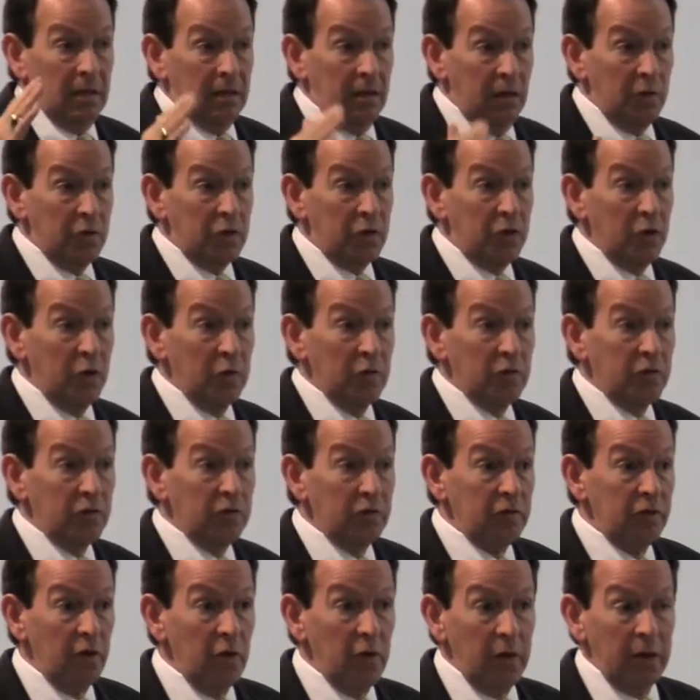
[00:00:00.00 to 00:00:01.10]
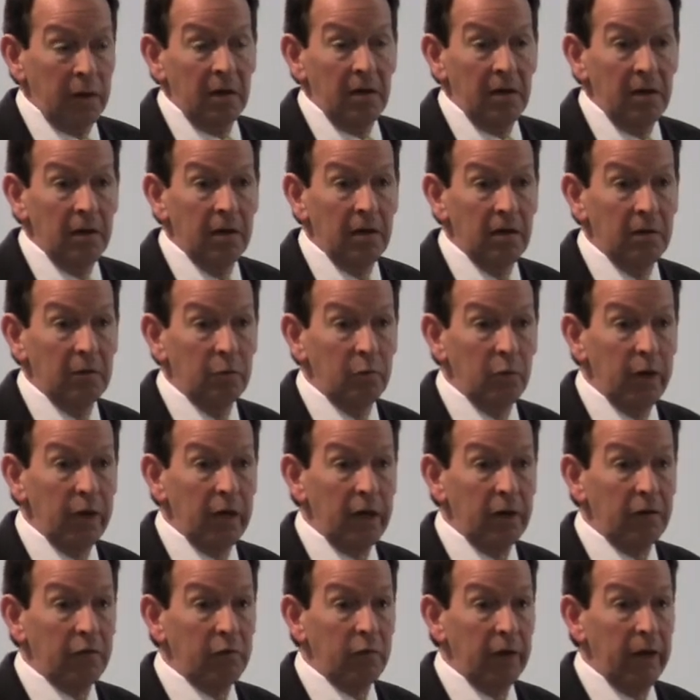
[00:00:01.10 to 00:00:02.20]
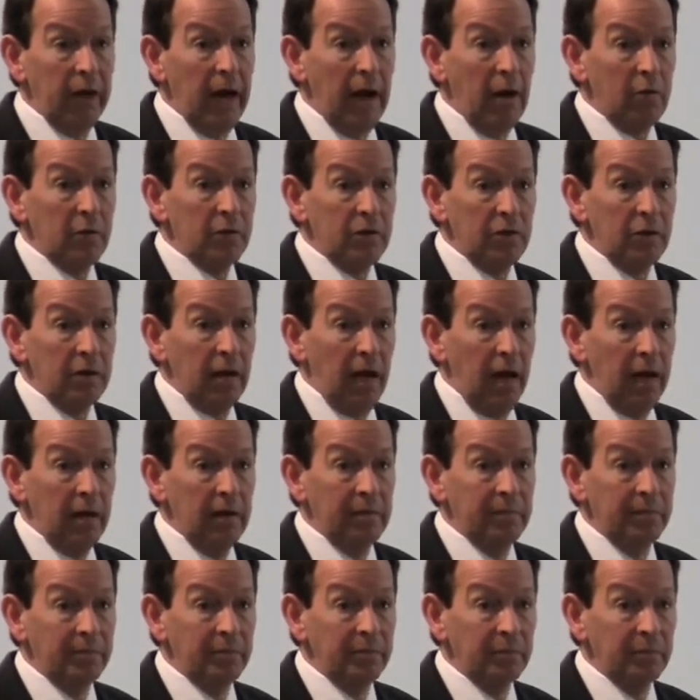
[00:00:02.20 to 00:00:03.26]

Those students are doing reading 3 hours a day,